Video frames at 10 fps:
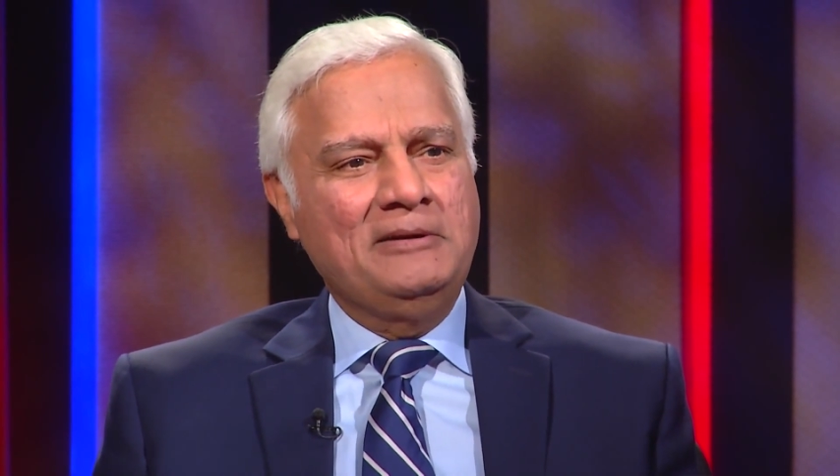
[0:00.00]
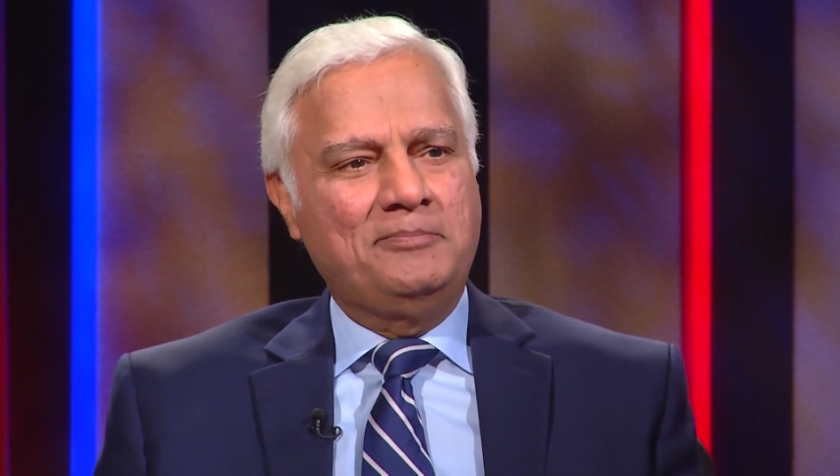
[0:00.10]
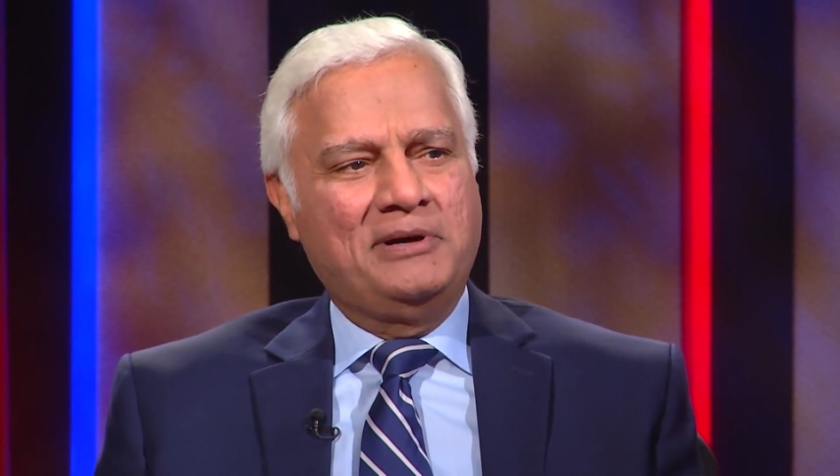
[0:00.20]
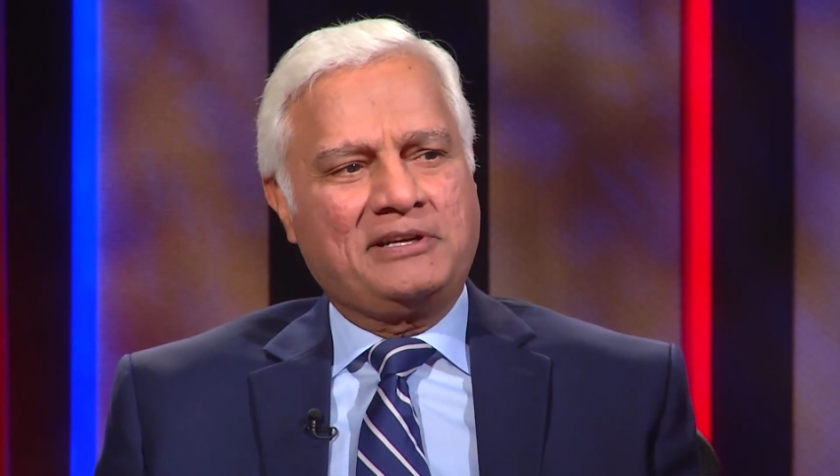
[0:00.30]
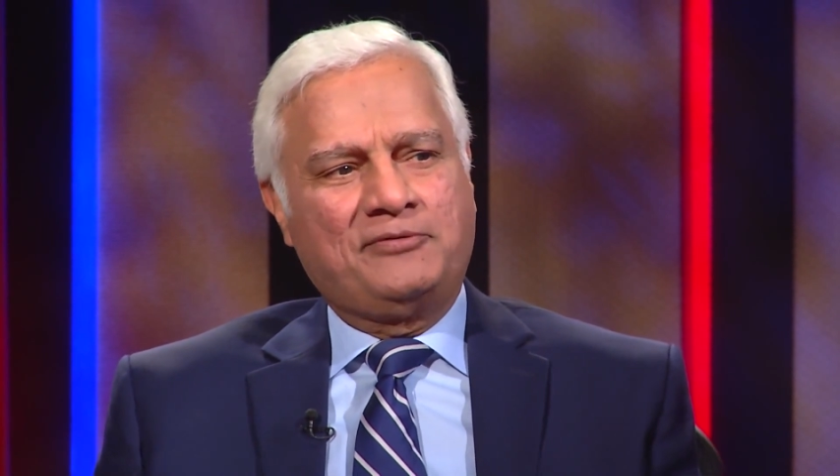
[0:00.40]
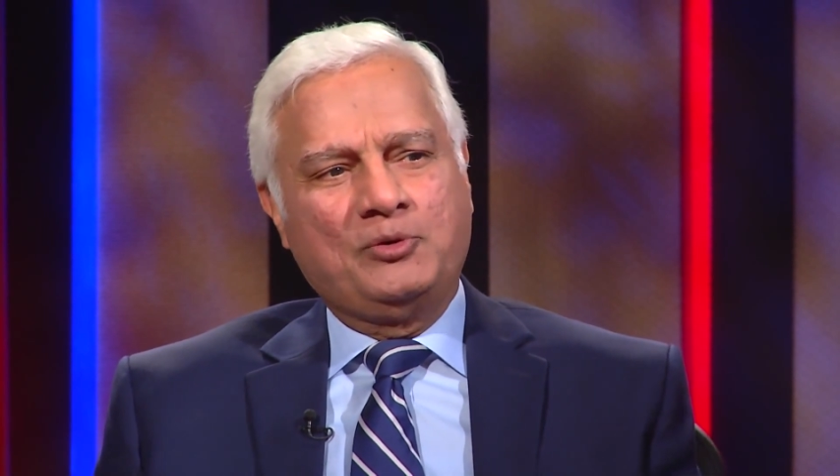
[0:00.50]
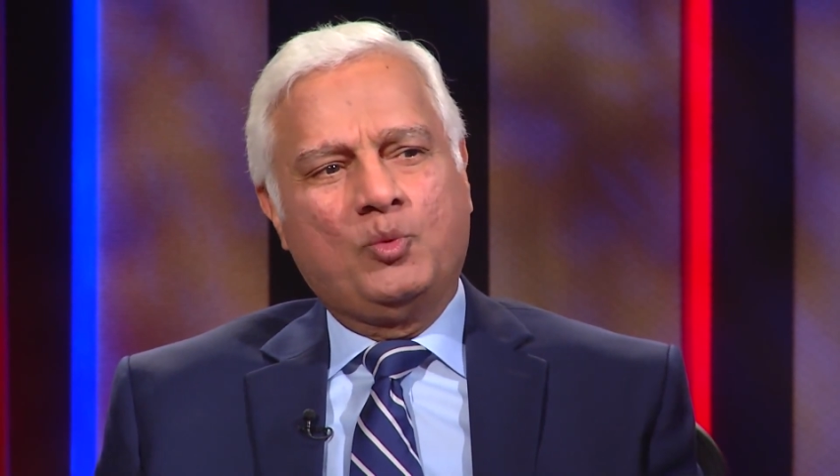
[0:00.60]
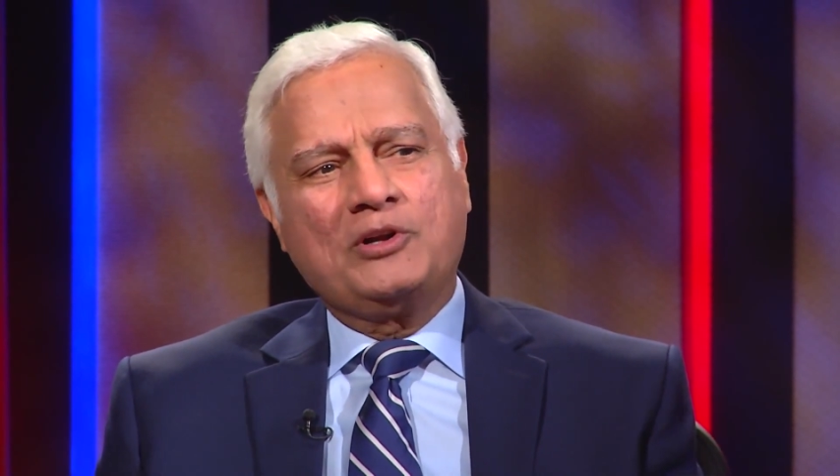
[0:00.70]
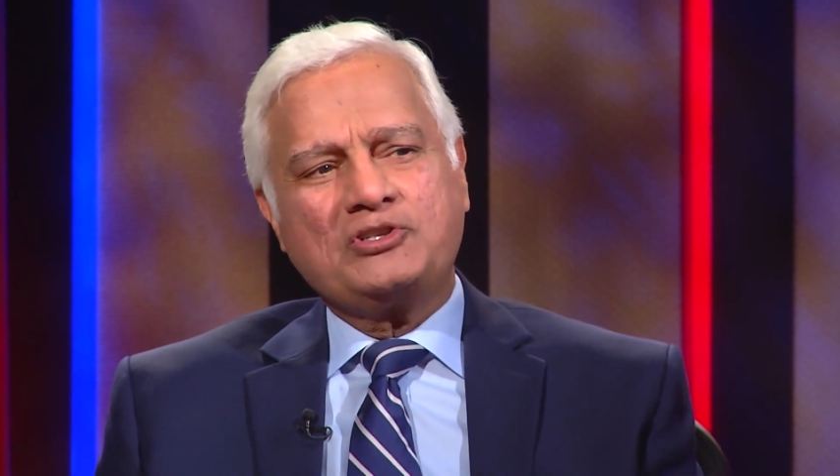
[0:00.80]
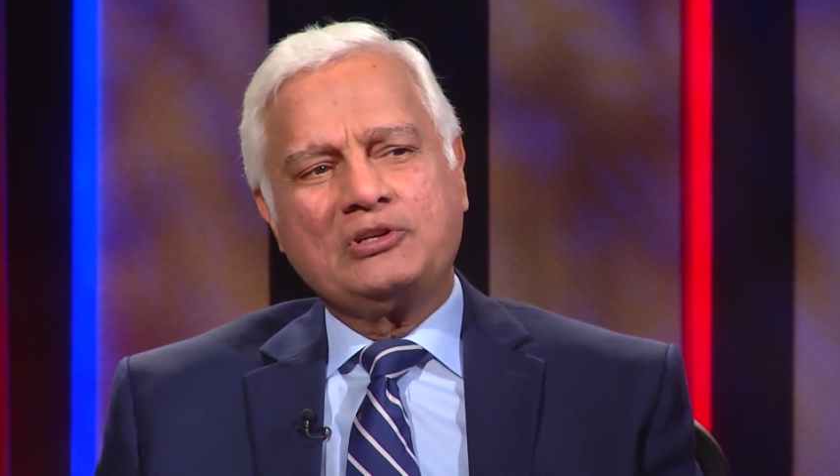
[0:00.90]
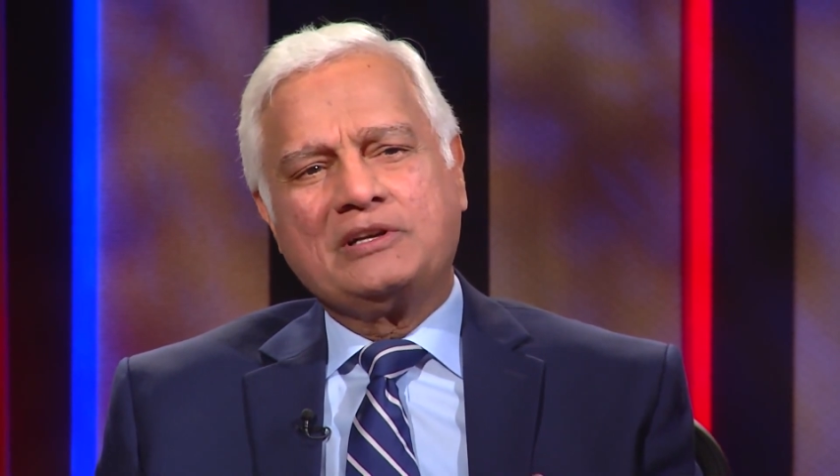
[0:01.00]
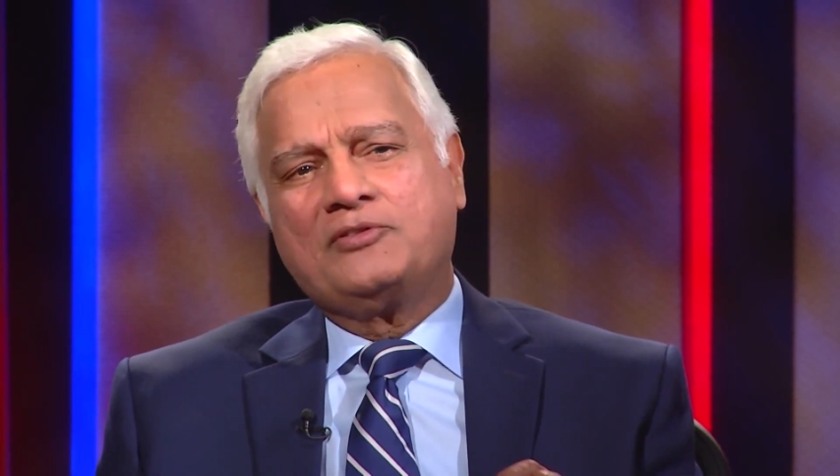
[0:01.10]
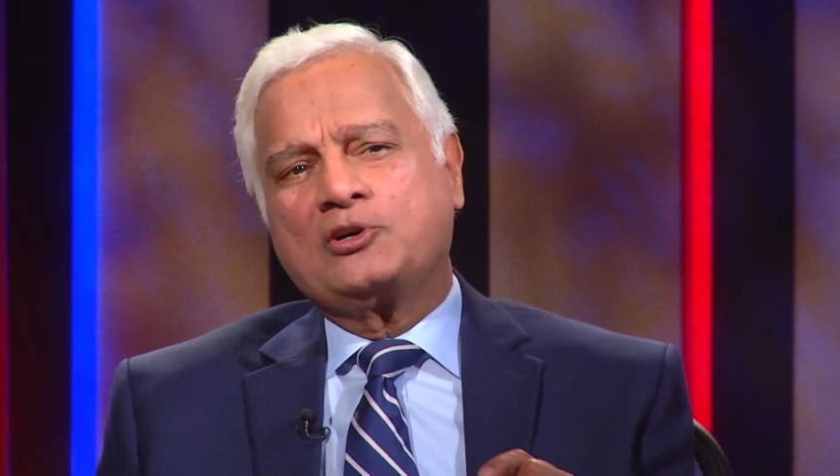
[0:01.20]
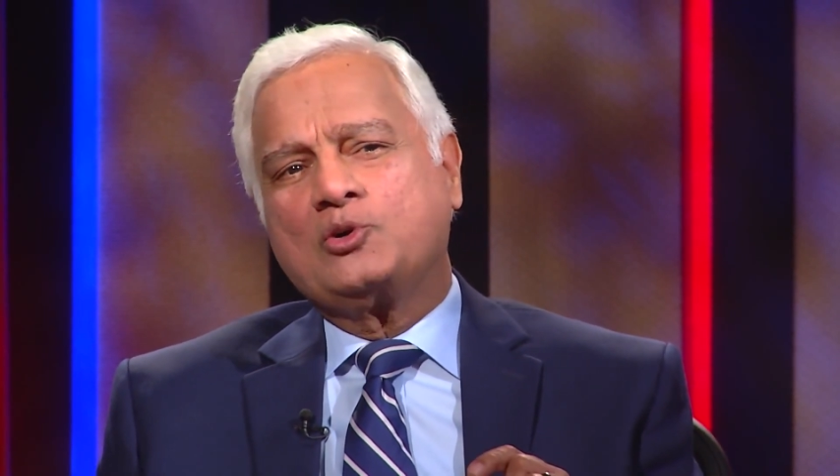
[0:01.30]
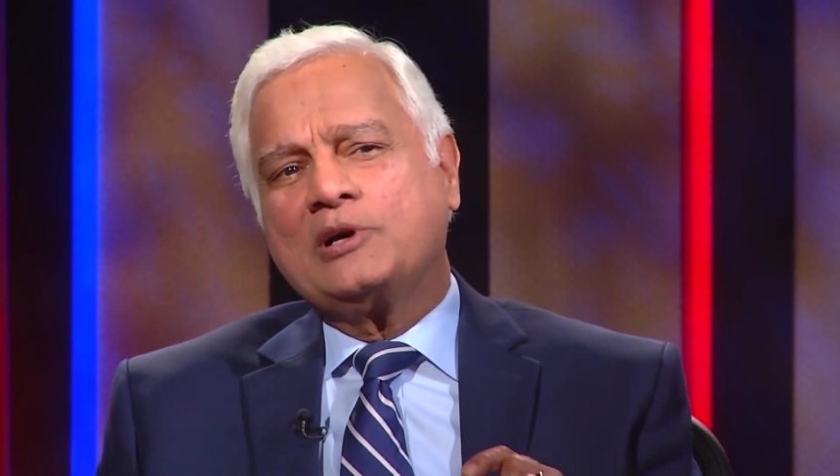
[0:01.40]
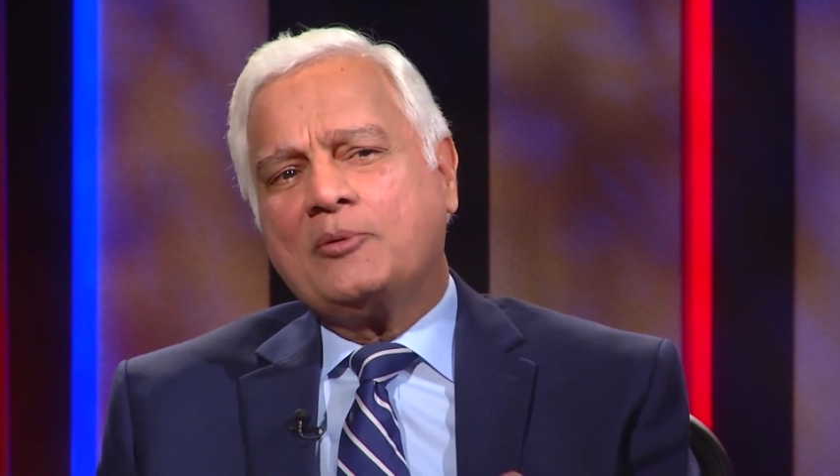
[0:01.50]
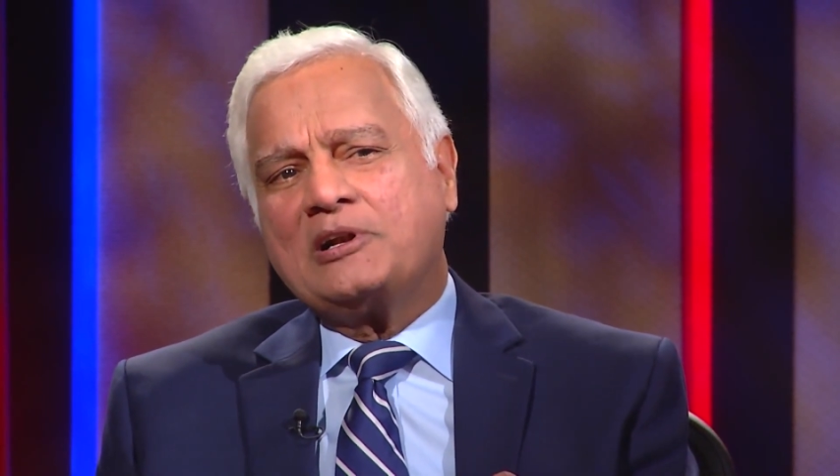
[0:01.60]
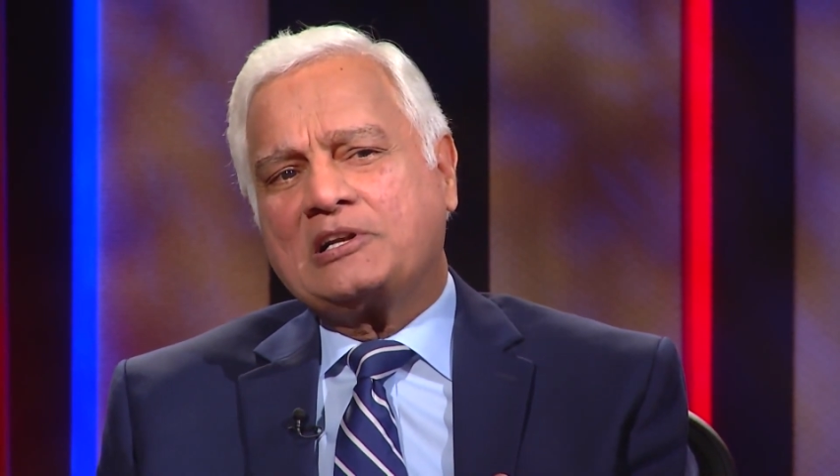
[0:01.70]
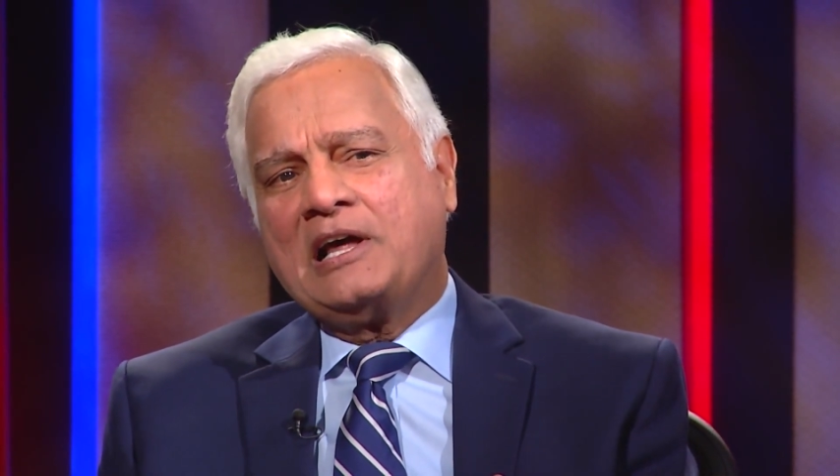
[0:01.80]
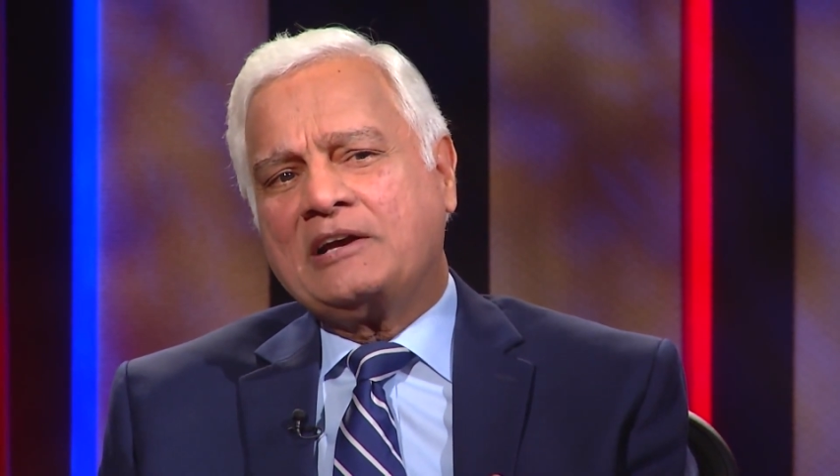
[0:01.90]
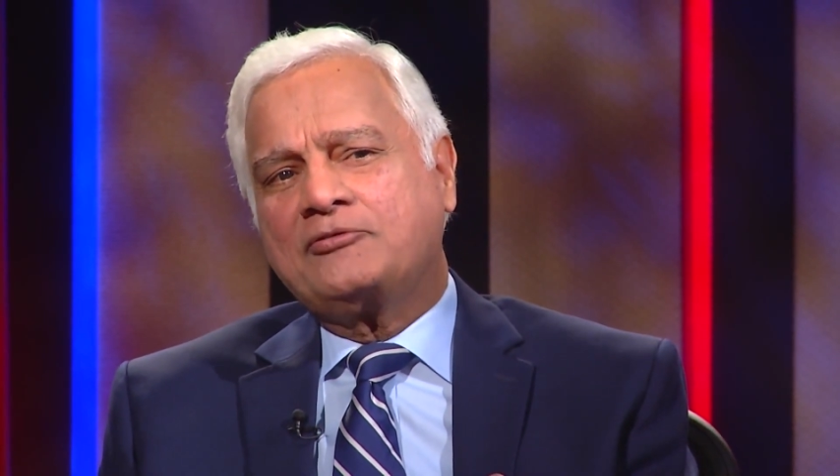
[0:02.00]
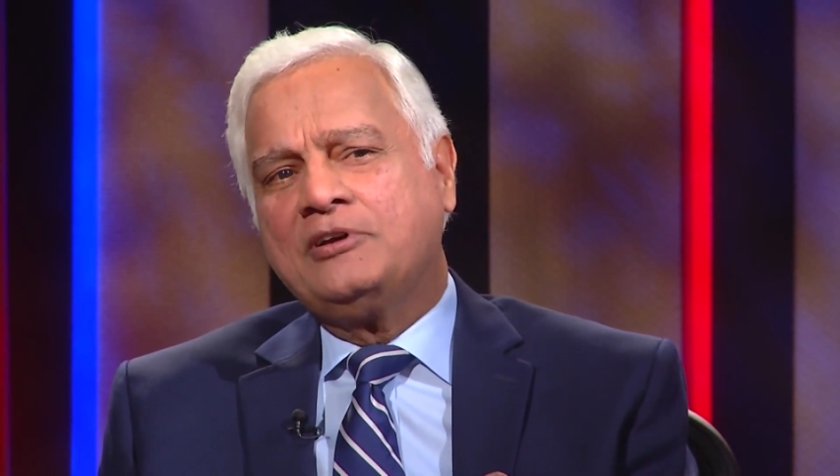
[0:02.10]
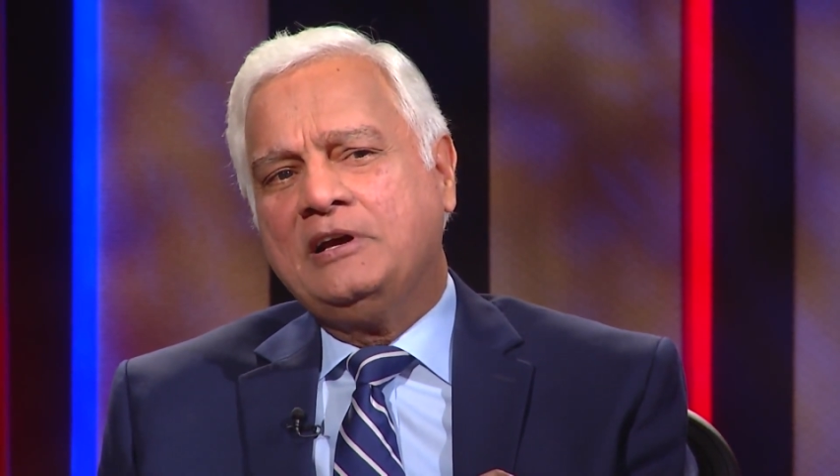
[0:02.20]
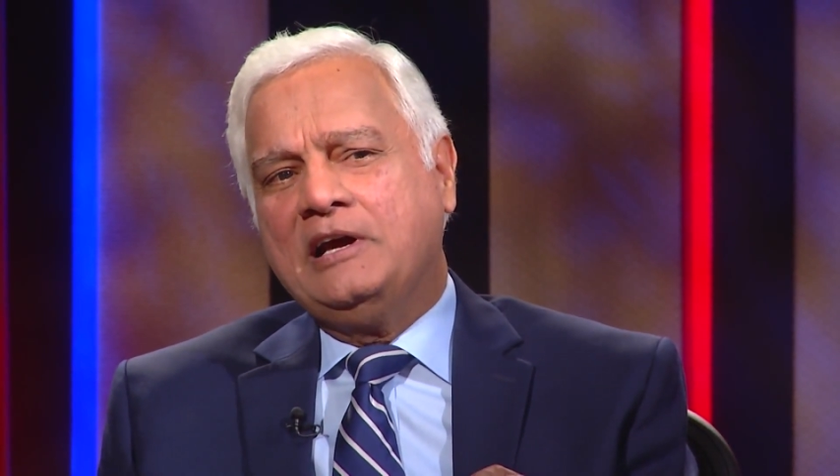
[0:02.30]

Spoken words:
But if you want to live a coherent life